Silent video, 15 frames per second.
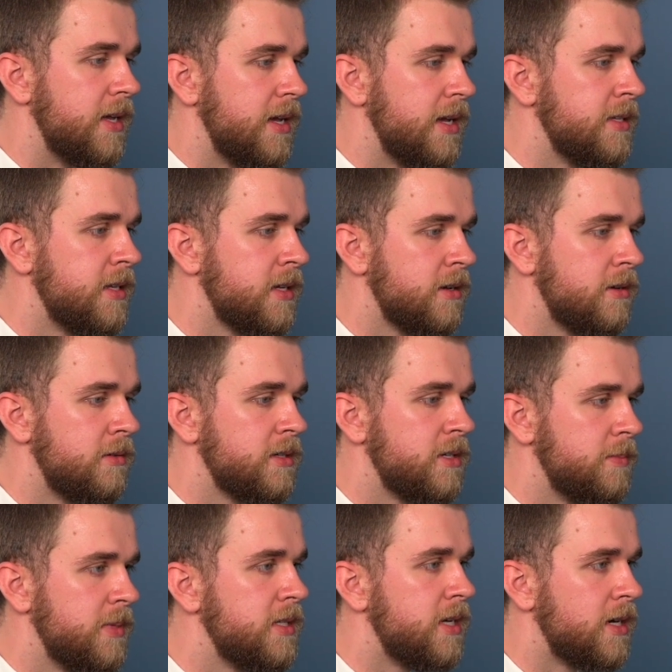Is it going to
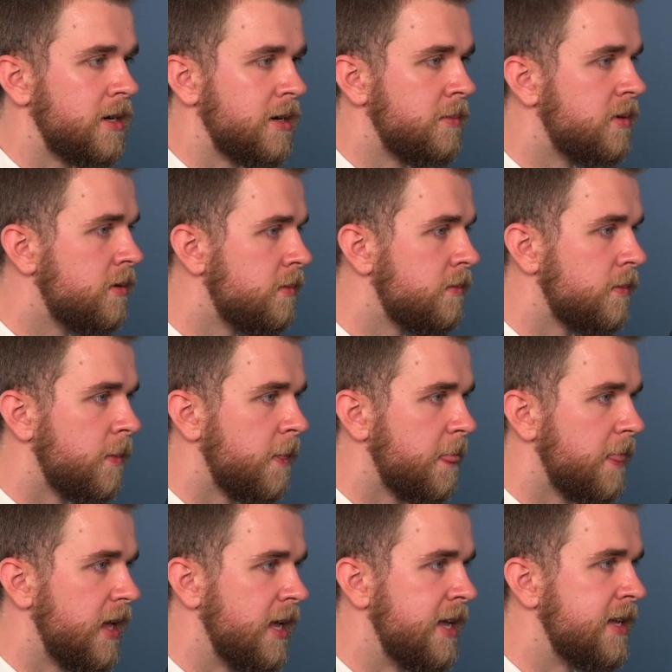be terrible
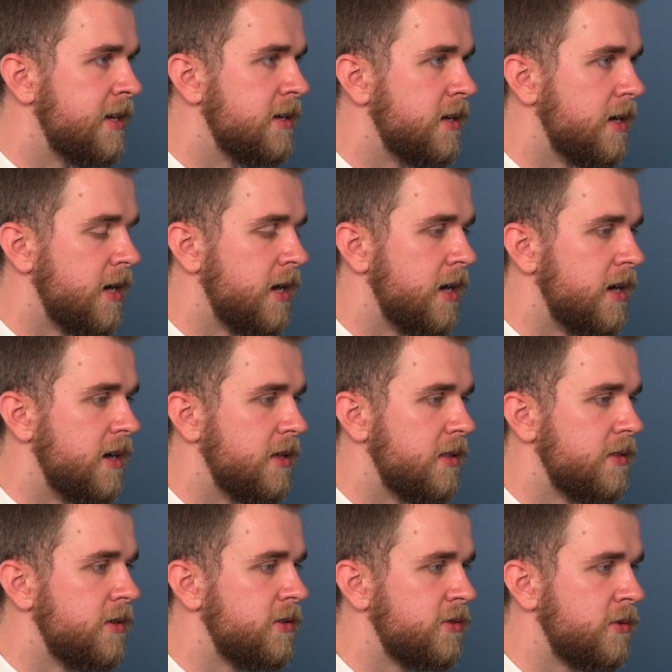in
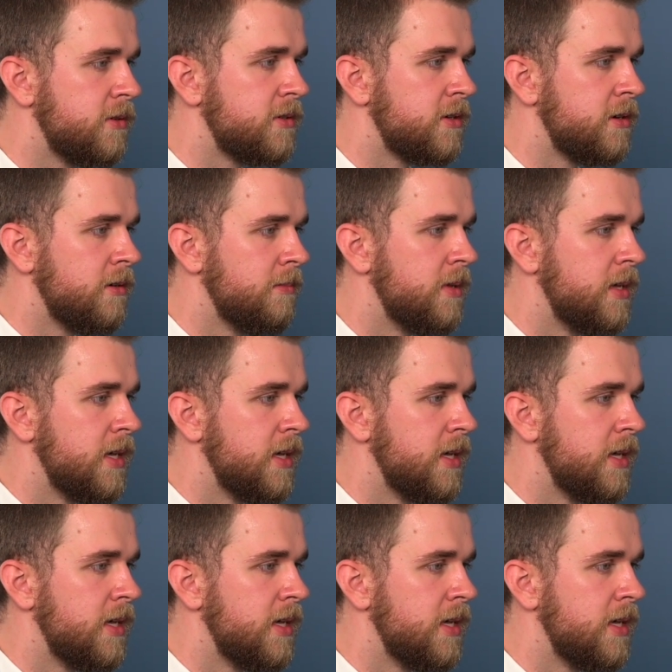the short term?